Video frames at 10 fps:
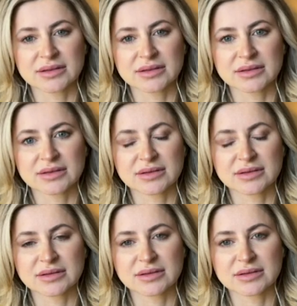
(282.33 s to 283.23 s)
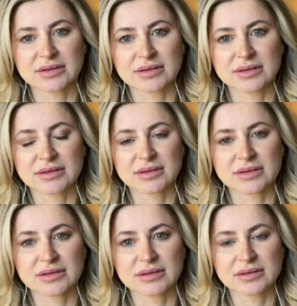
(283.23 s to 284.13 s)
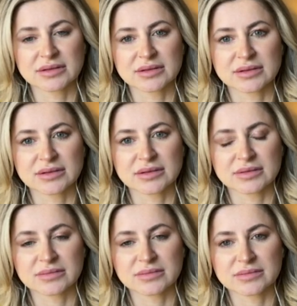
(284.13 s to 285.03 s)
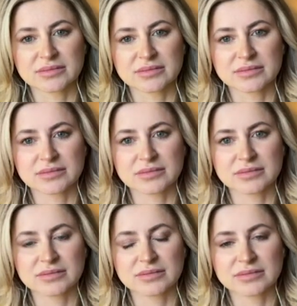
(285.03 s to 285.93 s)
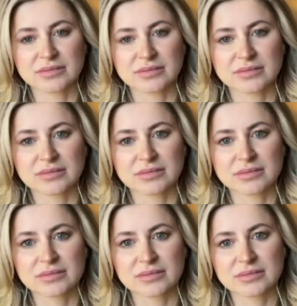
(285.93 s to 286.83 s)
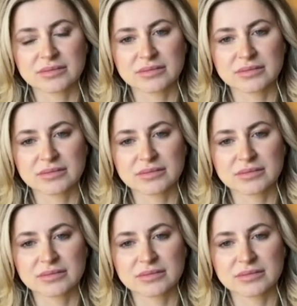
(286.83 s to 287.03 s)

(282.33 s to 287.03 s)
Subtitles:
(not speaking)